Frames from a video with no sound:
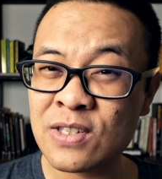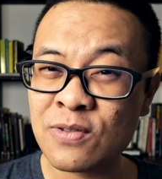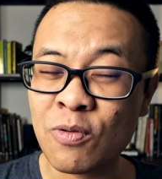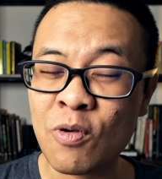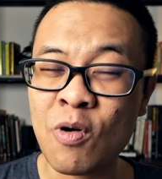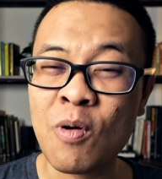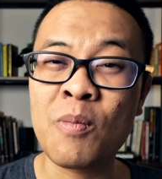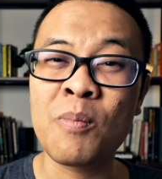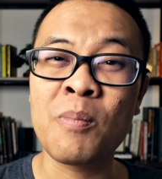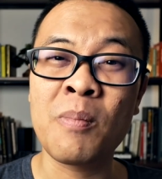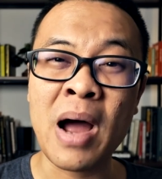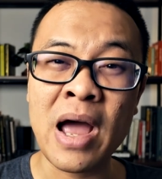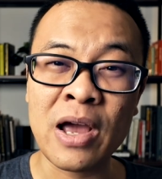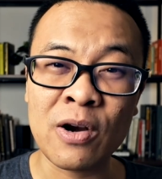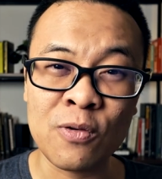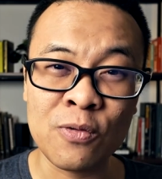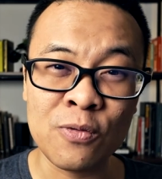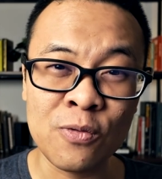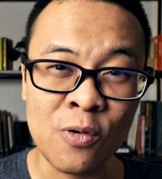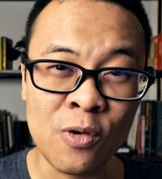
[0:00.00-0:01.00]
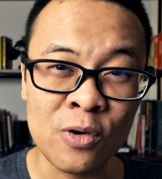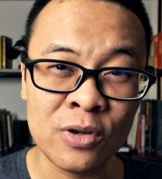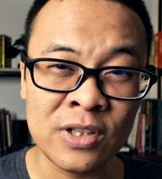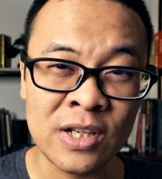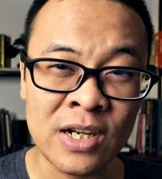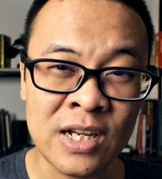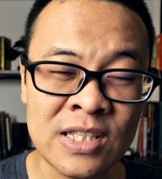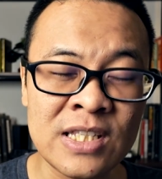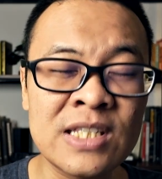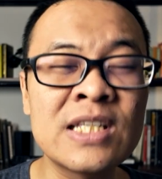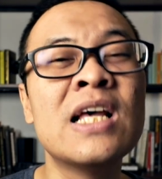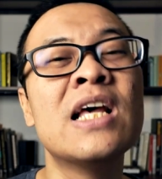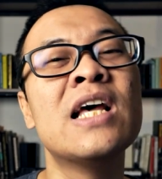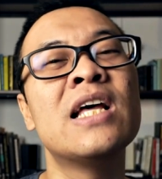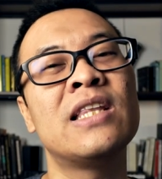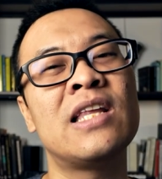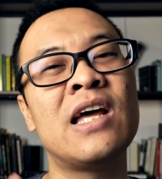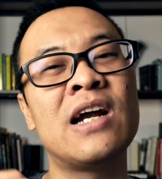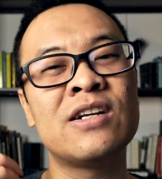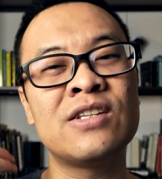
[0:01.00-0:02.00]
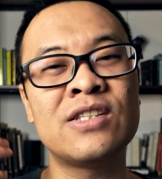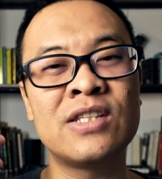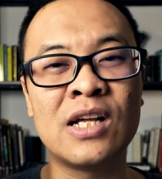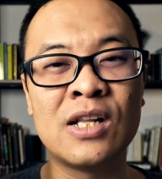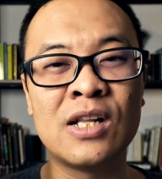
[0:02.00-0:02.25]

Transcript: from Micro Four Thirds. There's the